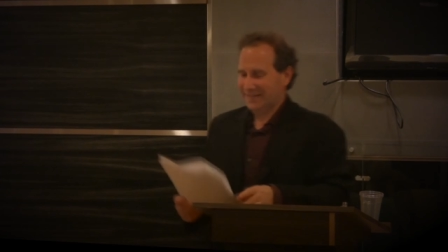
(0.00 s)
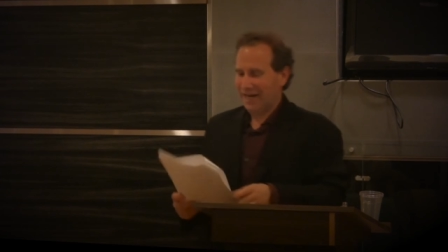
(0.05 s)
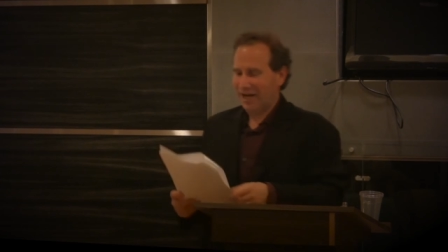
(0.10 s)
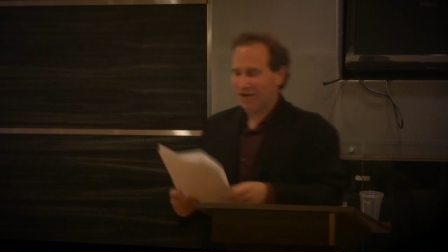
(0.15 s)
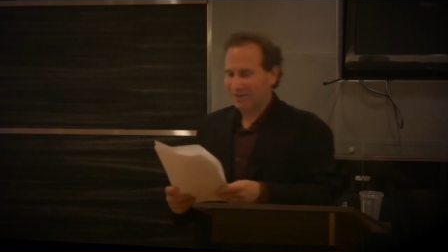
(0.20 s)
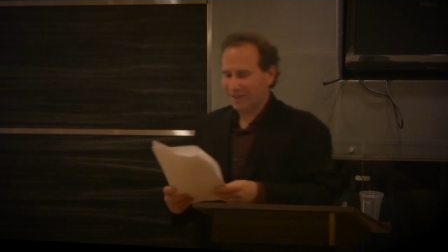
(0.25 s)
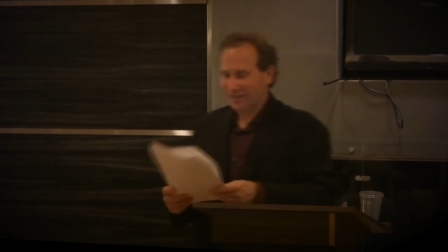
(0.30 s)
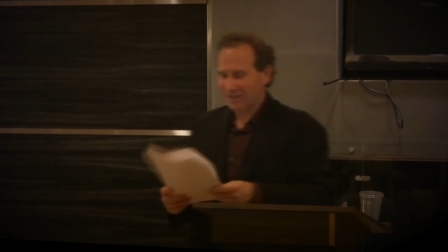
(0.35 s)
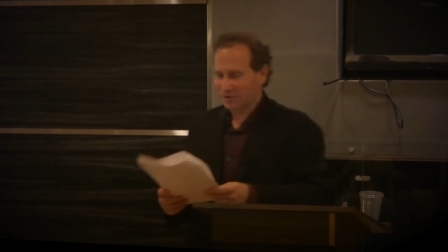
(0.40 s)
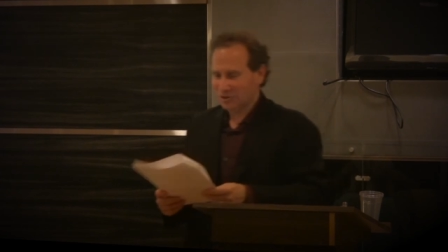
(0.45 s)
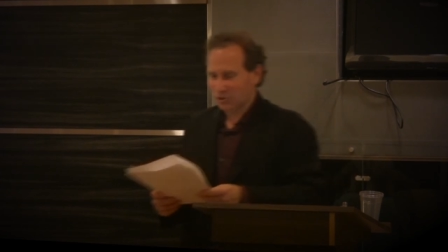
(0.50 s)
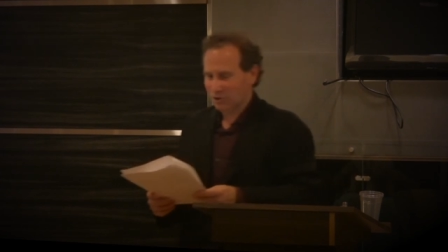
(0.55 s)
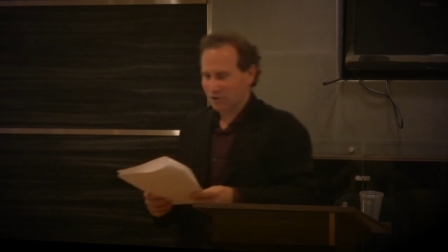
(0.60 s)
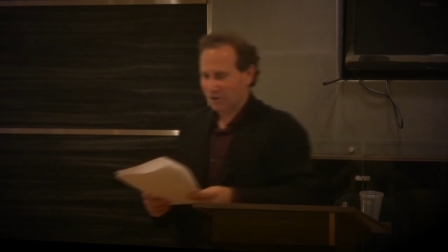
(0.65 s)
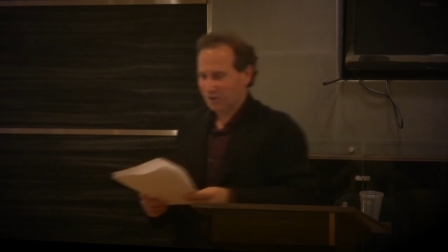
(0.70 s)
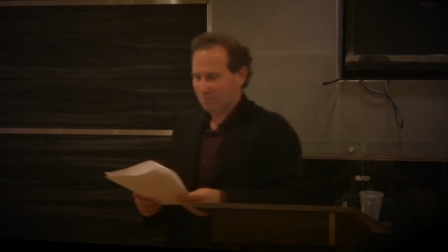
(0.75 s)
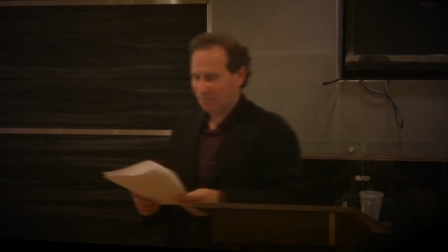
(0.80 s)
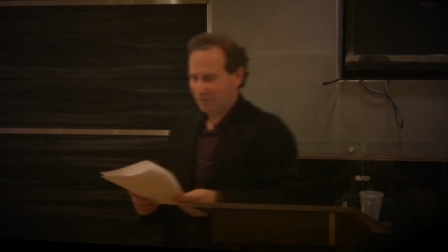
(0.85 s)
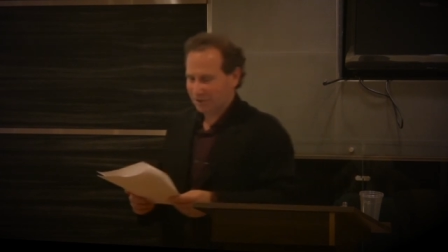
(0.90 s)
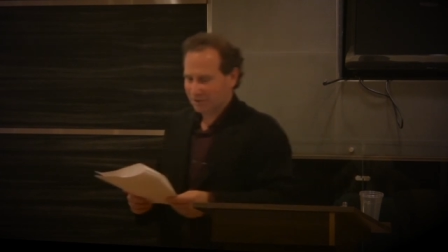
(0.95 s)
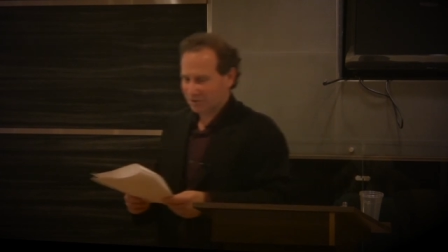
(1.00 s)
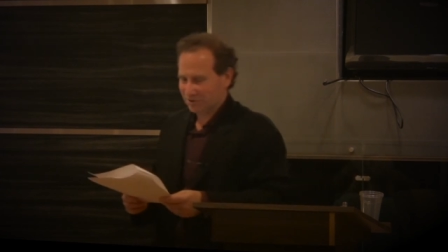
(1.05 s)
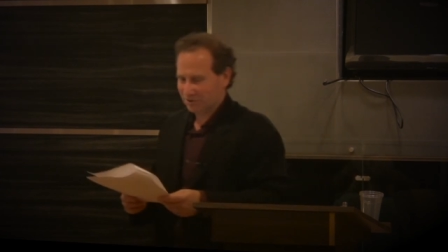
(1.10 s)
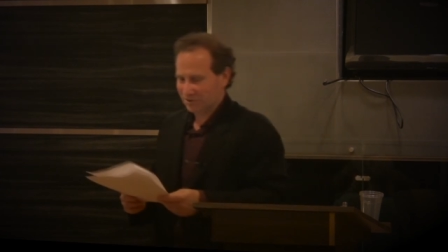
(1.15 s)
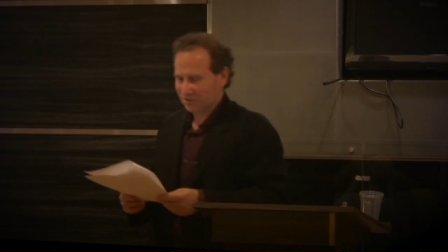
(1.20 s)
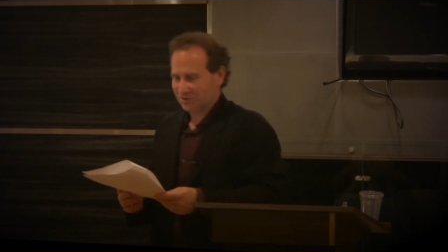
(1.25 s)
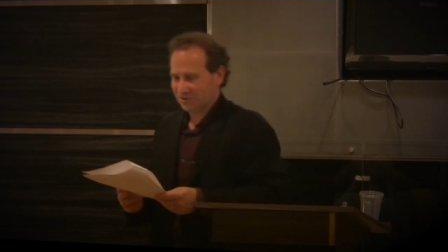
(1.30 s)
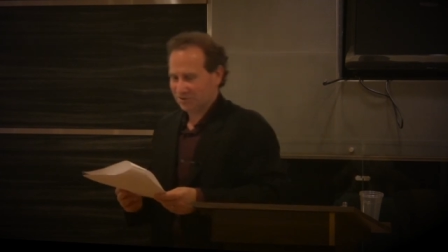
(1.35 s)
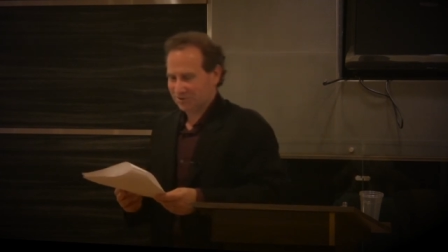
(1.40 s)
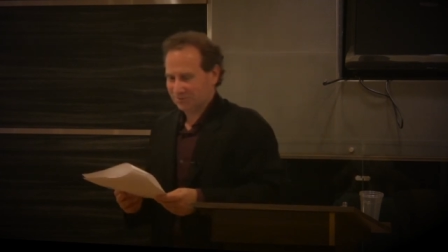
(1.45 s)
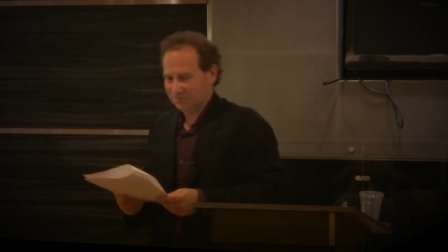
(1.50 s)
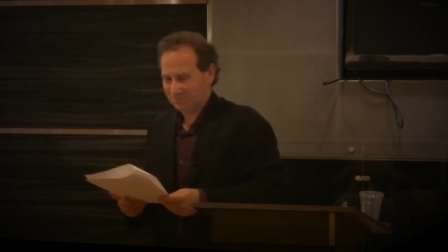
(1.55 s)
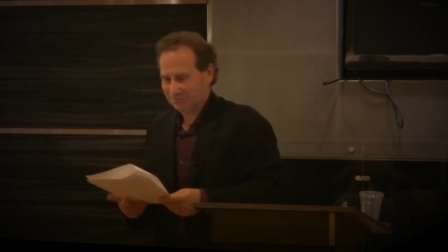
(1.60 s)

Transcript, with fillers: Down and Dirty Pictures.